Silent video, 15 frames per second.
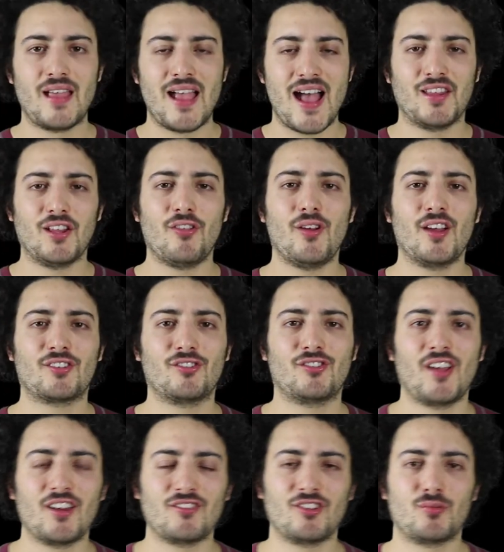Another
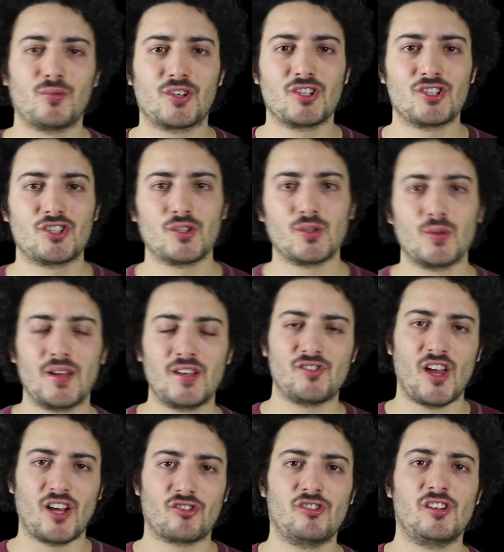exercise that we could do is
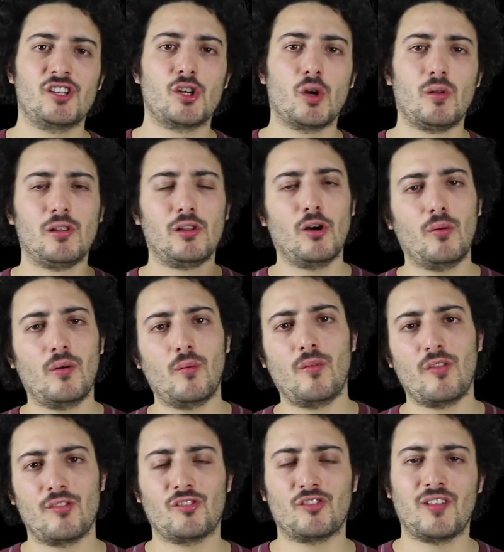actually go lower
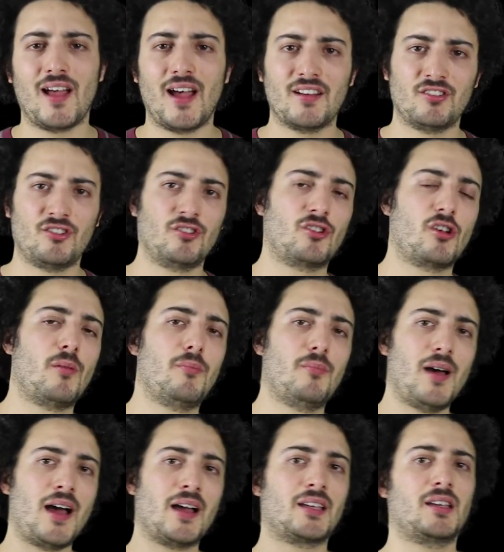with the slide and then come
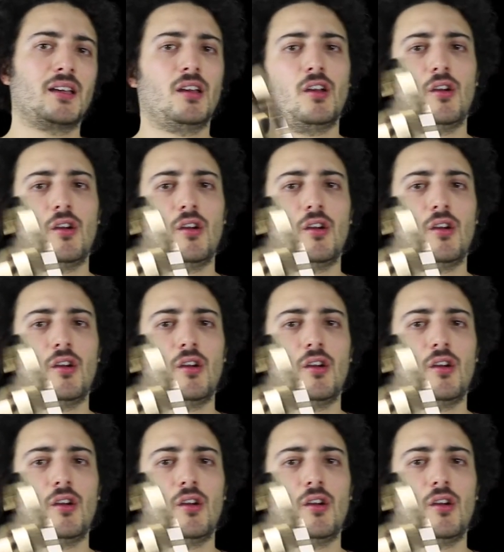back